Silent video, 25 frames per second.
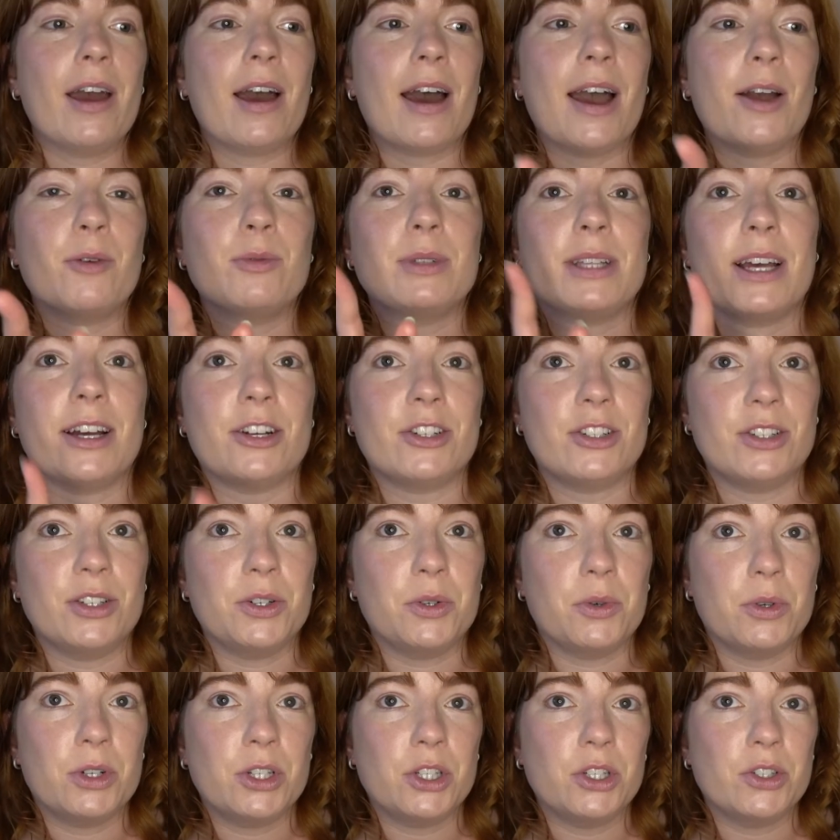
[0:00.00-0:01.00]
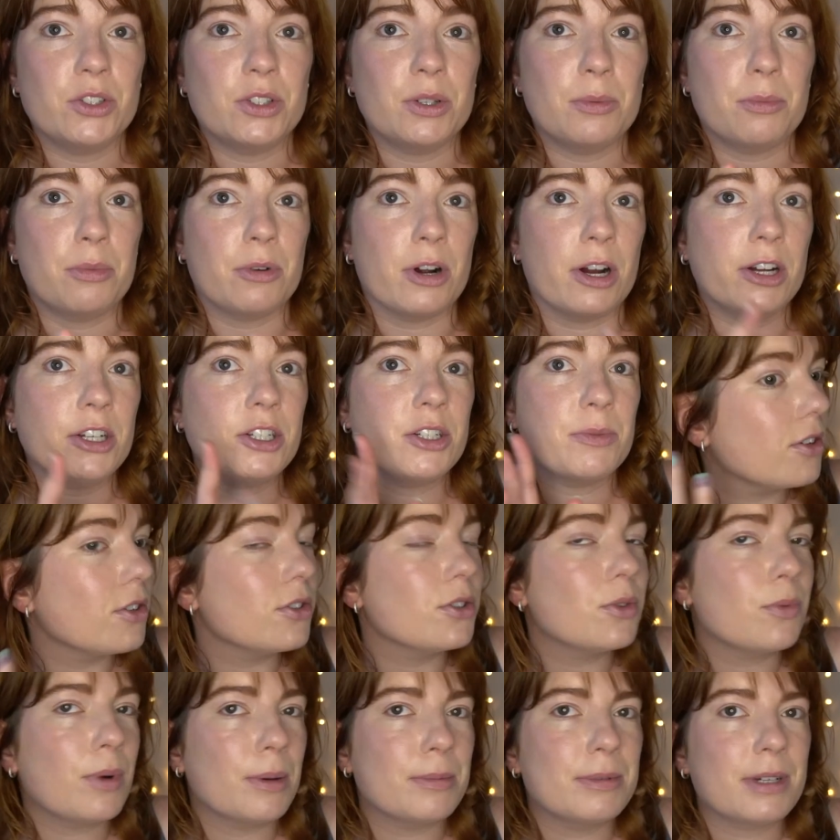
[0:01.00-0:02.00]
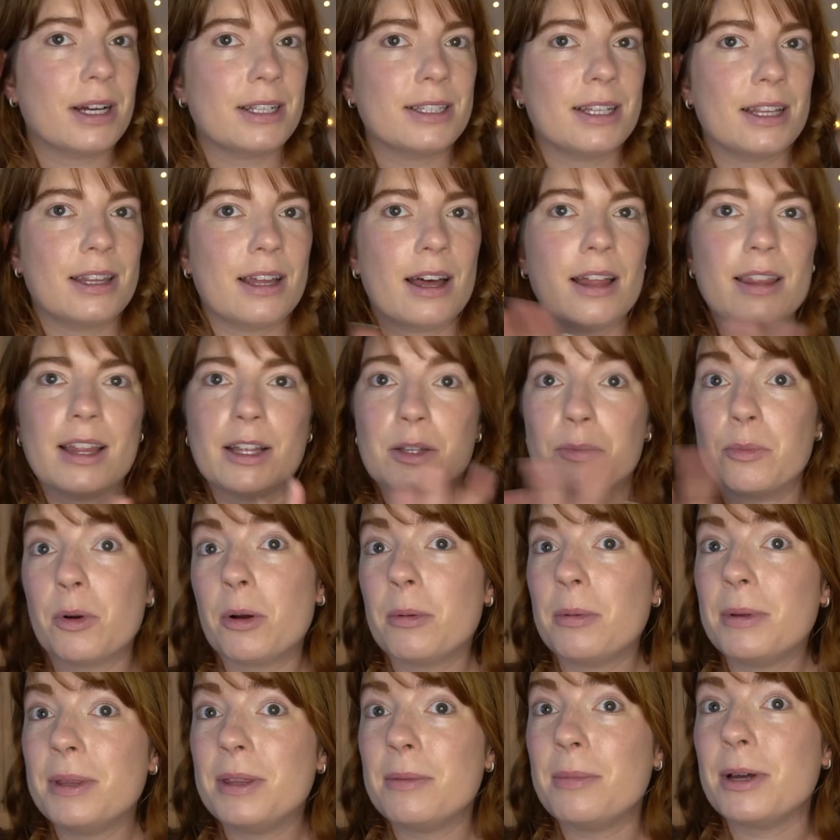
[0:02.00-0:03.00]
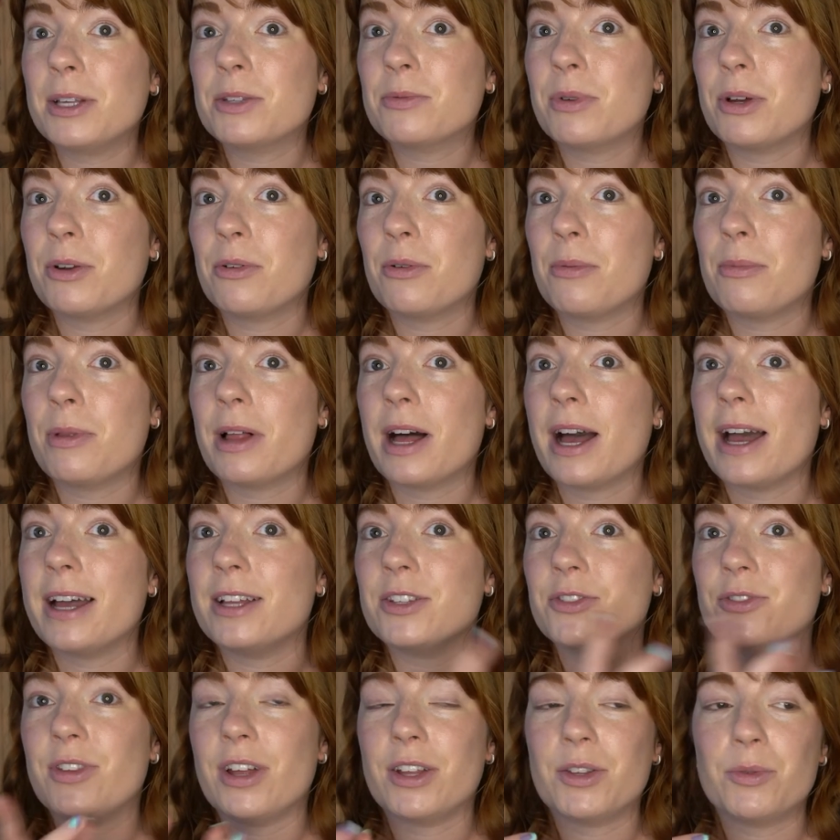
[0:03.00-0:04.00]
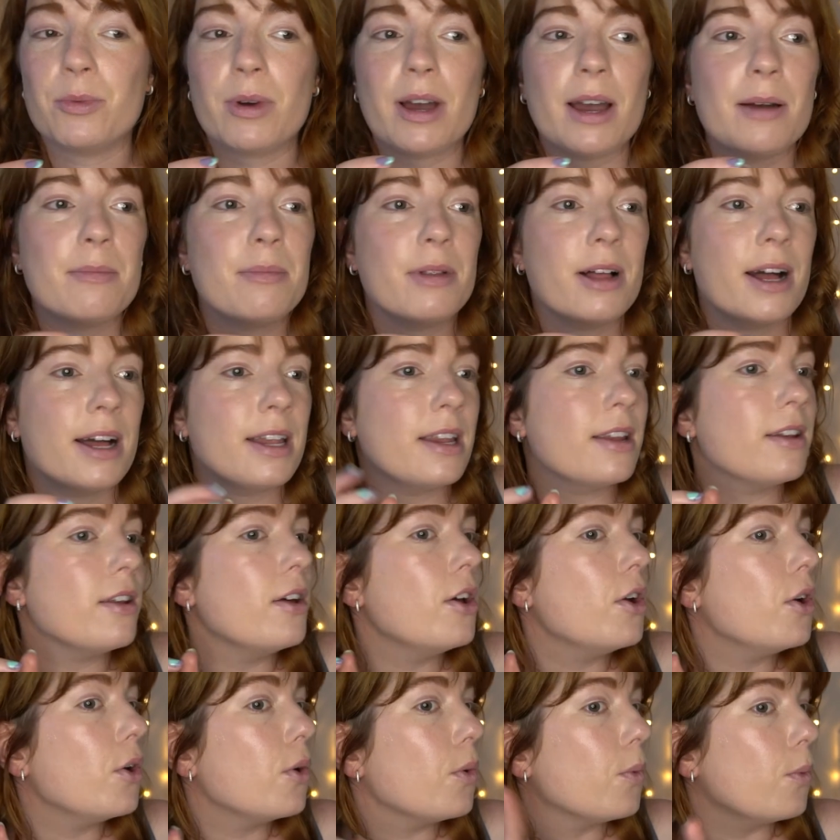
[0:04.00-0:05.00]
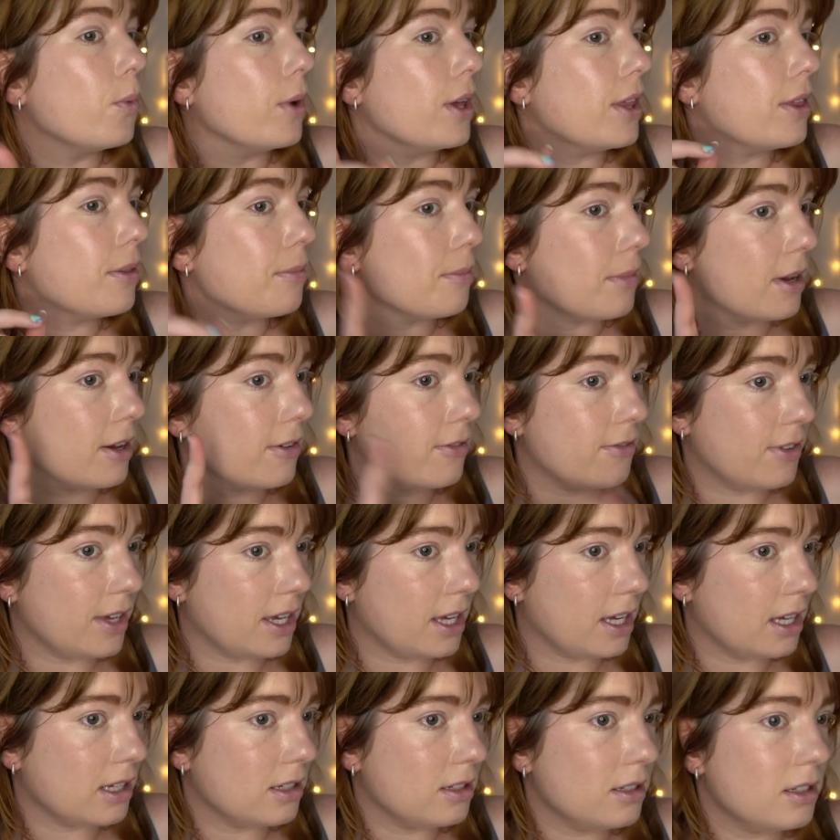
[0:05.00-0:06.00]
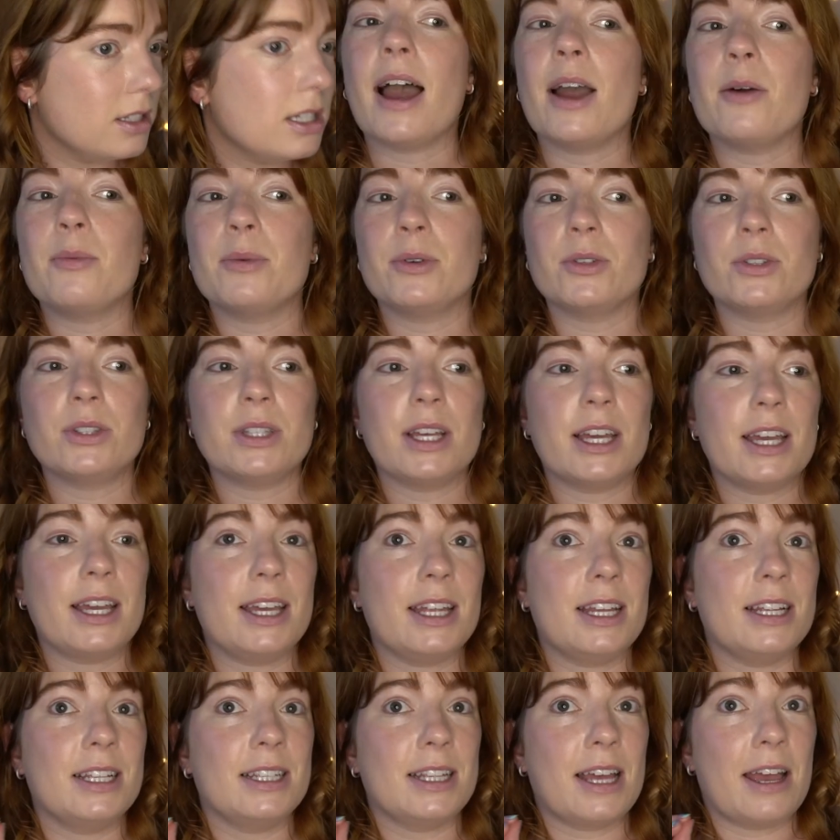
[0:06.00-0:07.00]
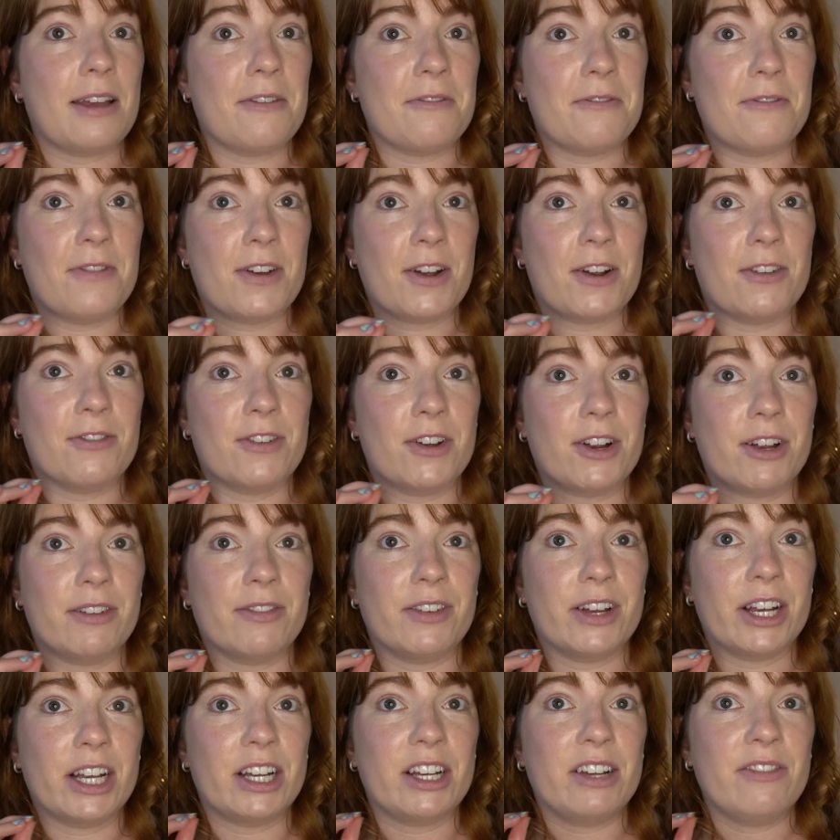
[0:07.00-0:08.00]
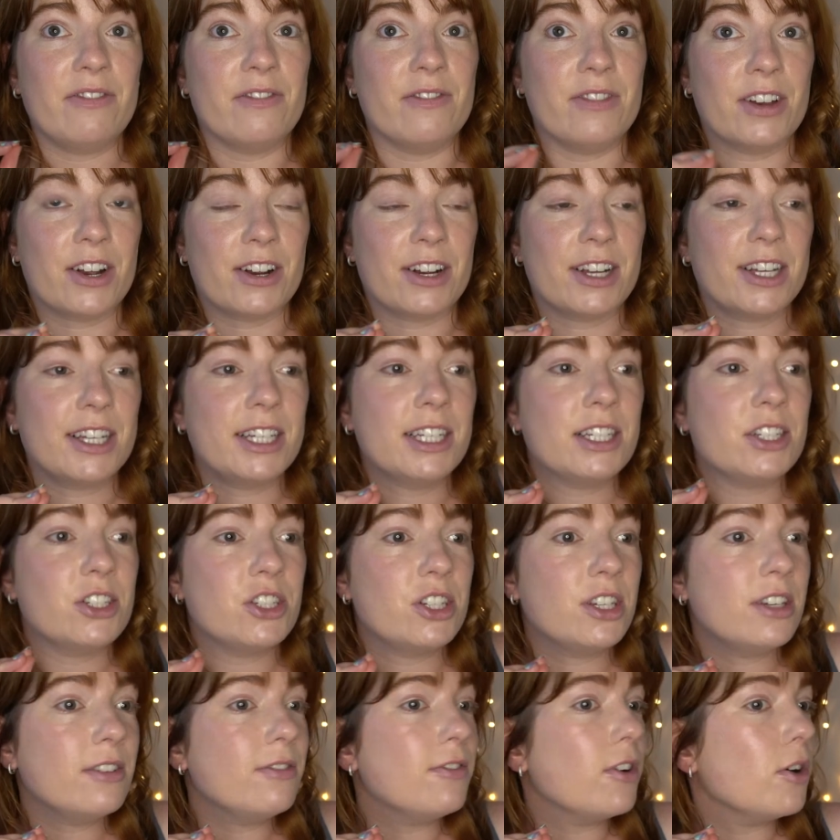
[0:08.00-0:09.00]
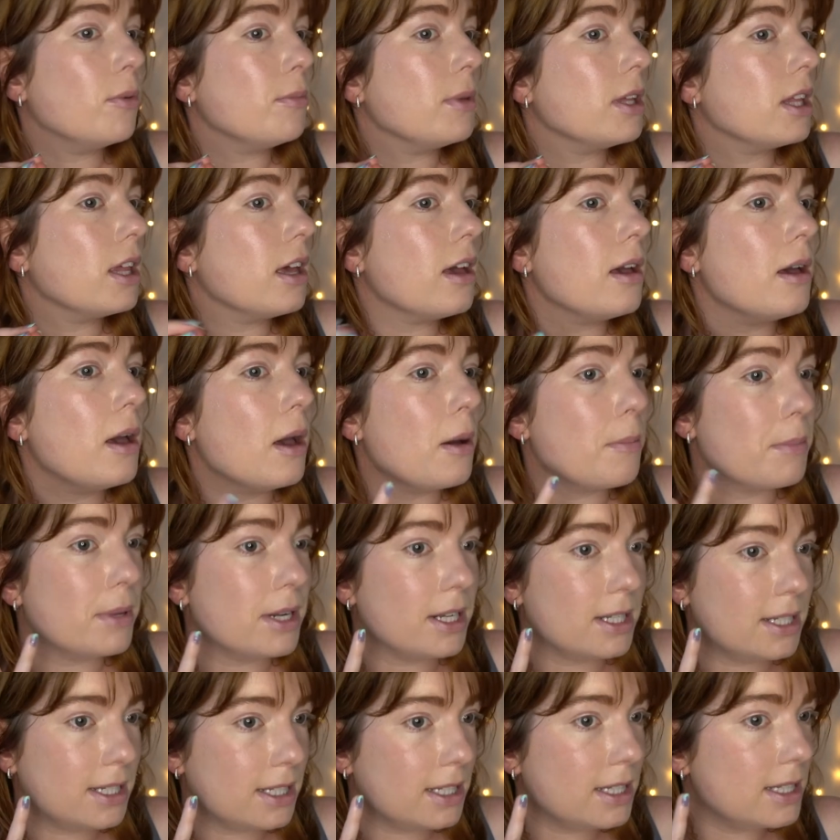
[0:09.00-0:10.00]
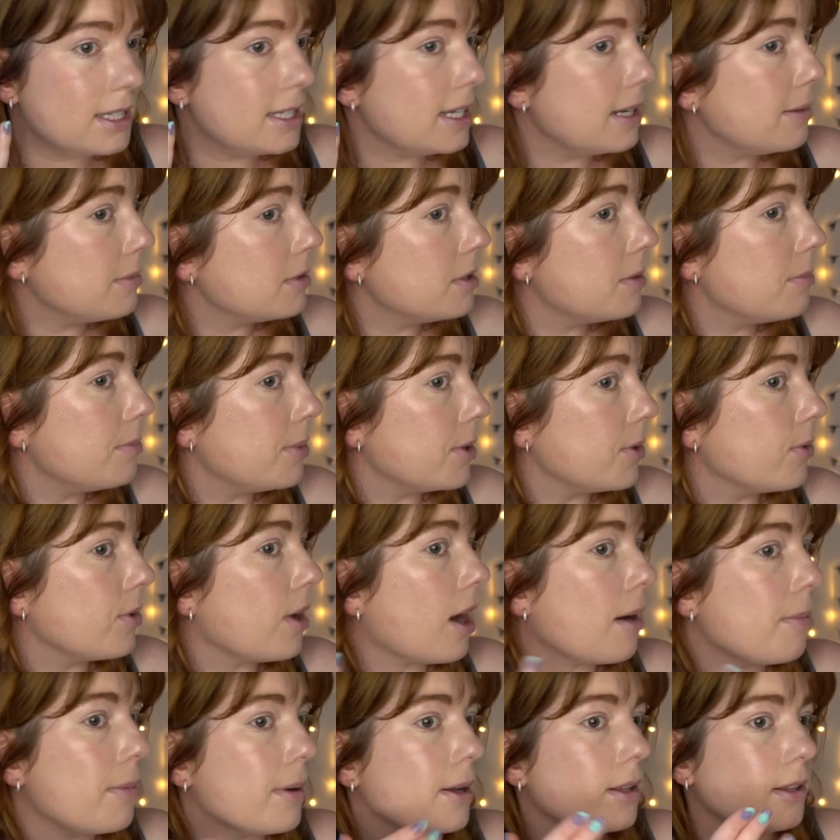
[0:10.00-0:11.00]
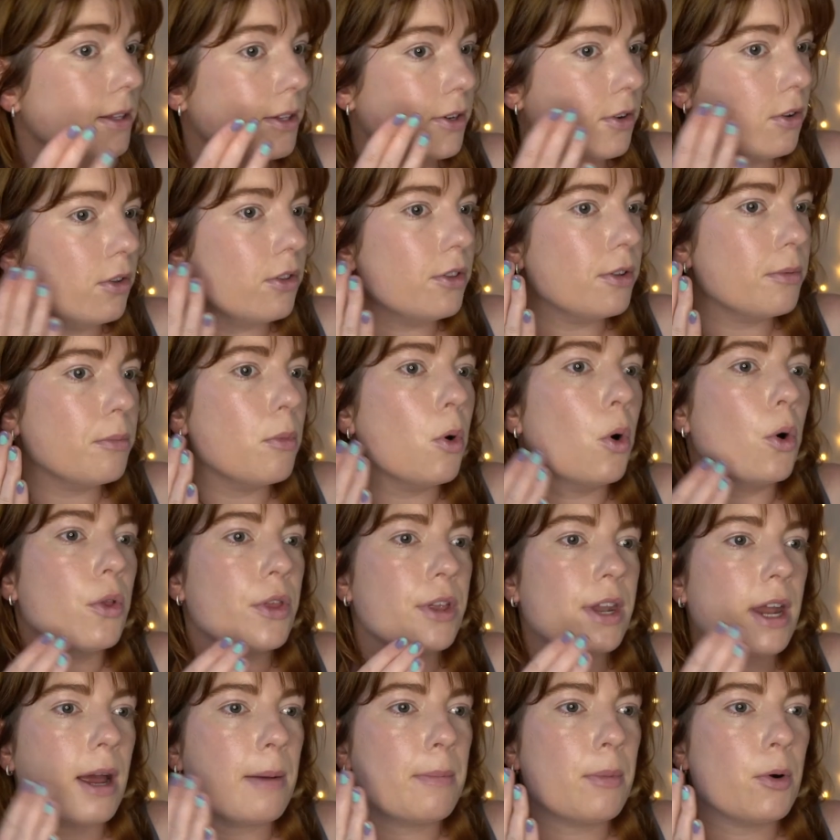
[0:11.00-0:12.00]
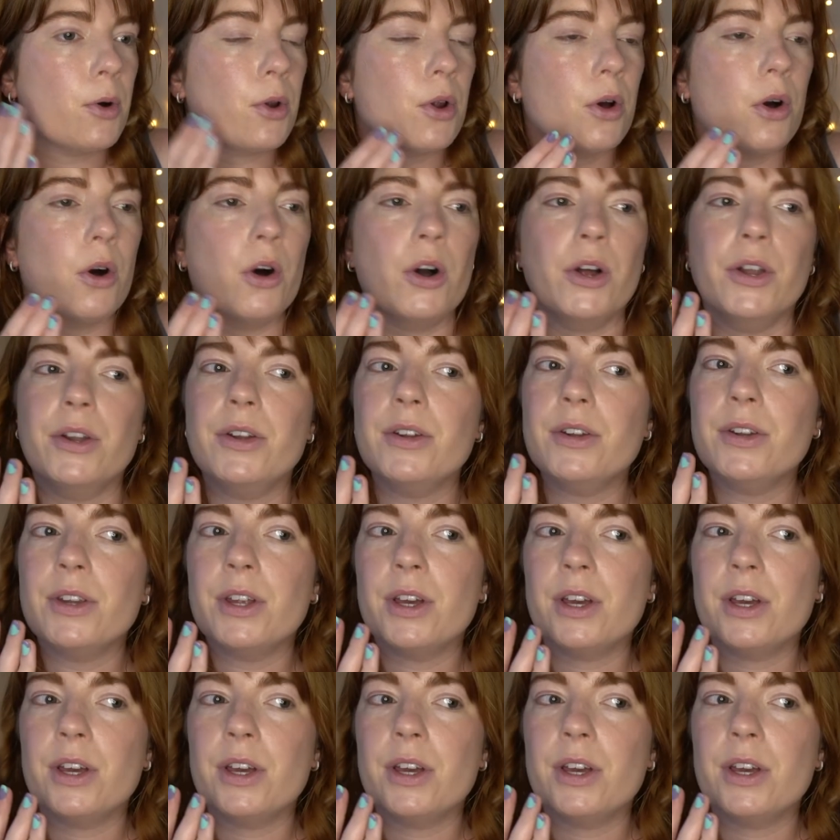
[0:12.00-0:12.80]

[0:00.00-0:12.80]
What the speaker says: I was actually going to use a brush because the website said that. That's probably the best way to apply it, so that's why I applied it with my fingers. I will say it is a very, very, very, very sheer formula, but it did seem to build up a little the more that I put on.